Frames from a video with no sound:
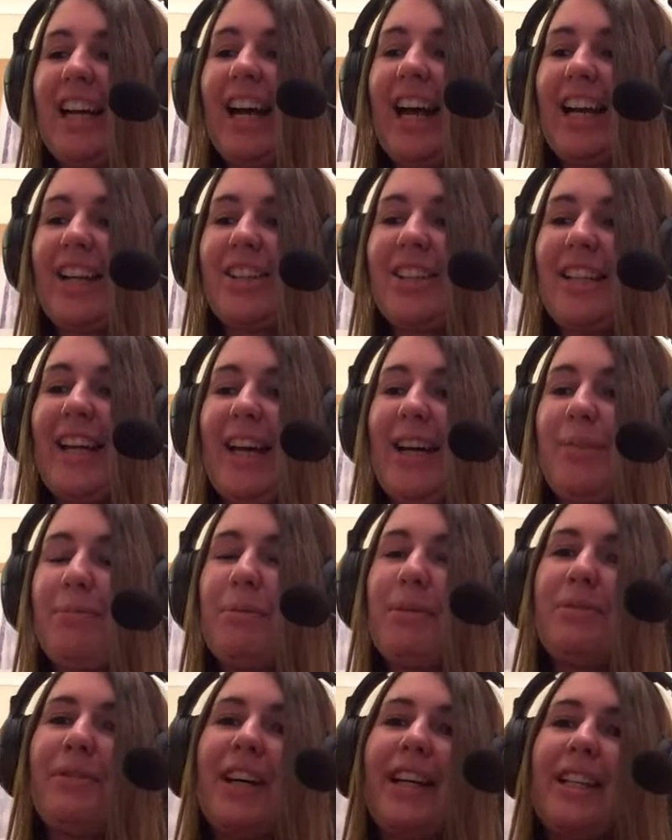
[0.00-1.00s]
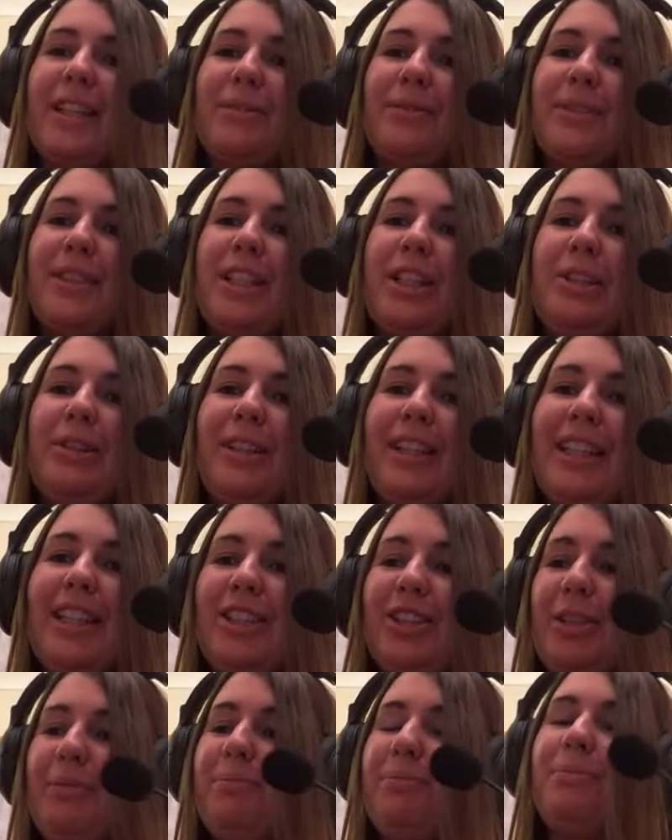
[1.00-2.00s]
I couldn't help but find that funny. You
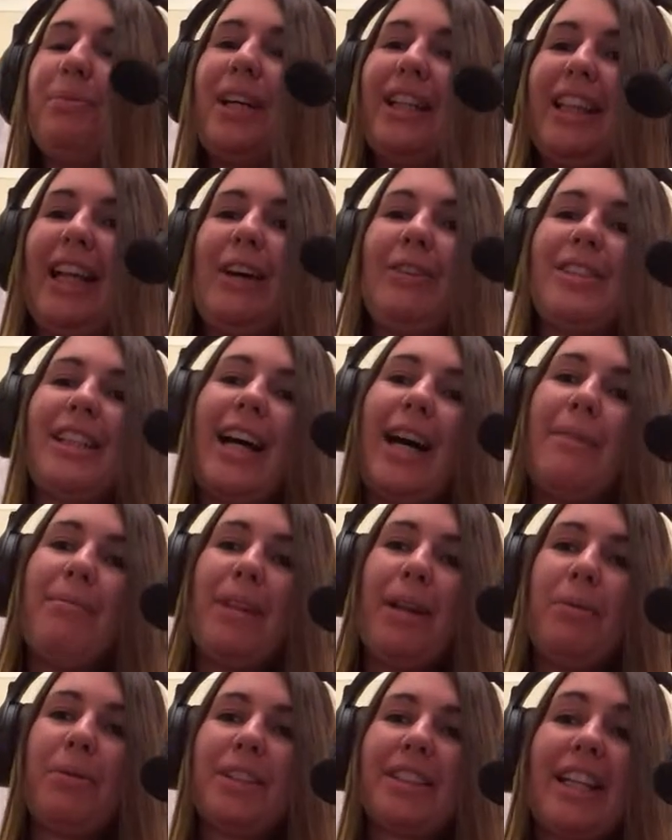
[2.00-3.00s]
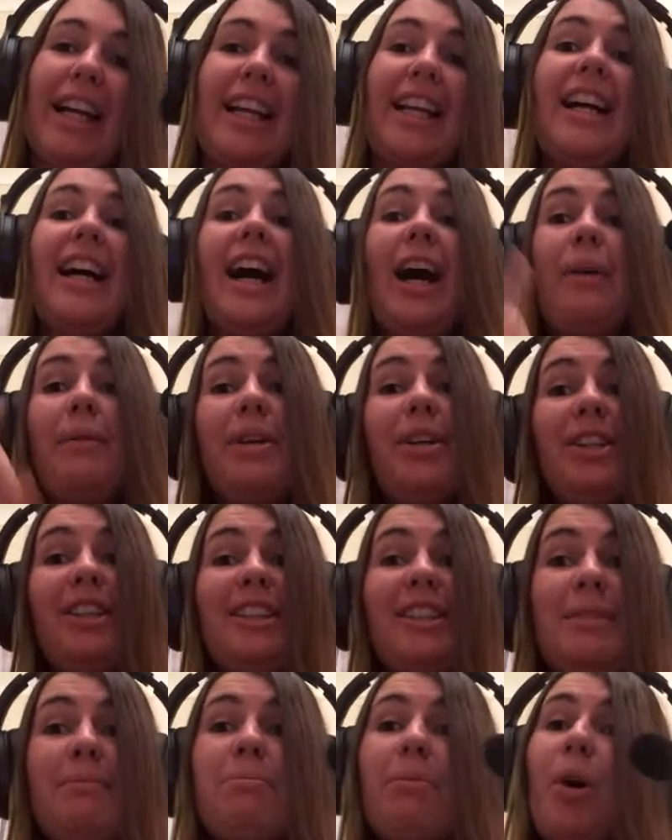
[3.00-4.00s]
literally, when that was happening, was like, are we going to
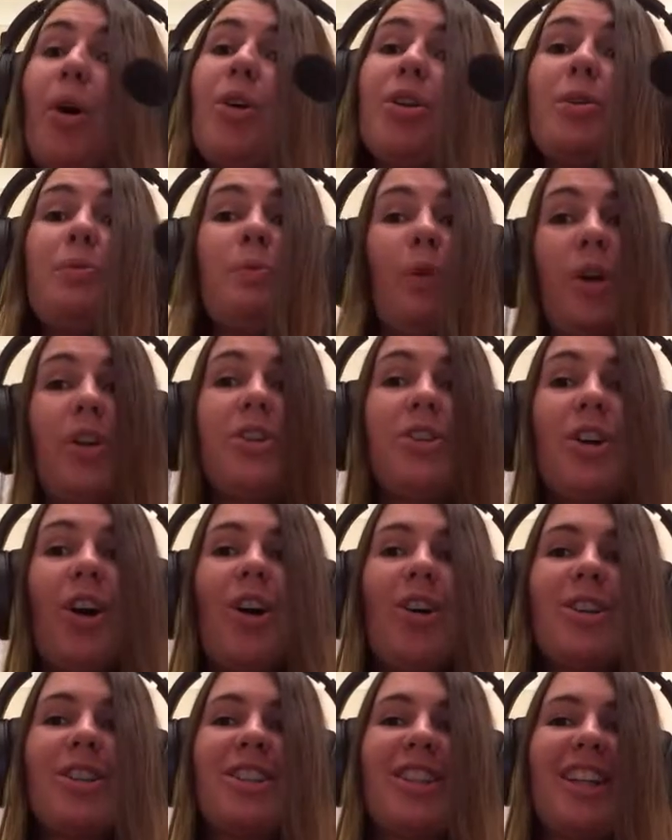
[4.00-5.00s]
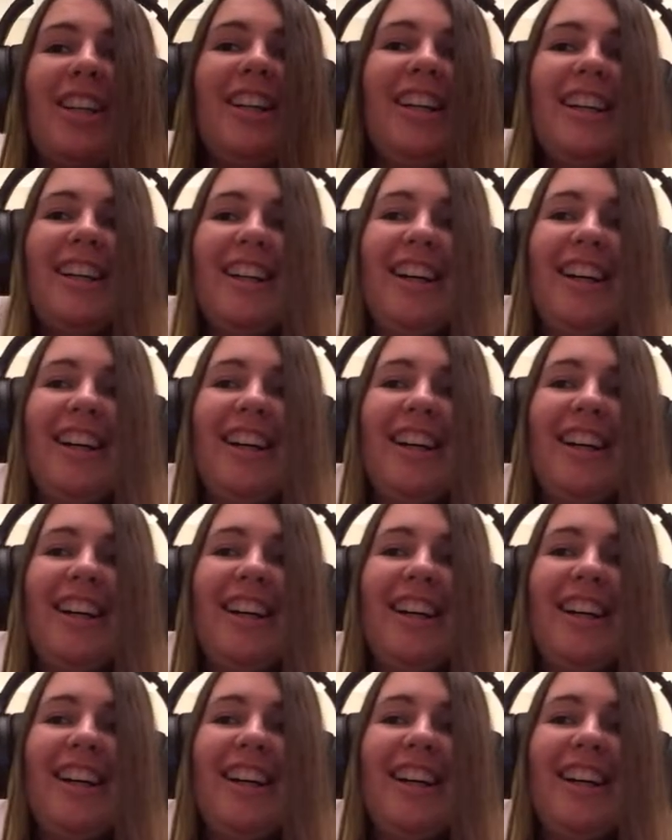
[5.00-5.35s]
see more than one Doctor?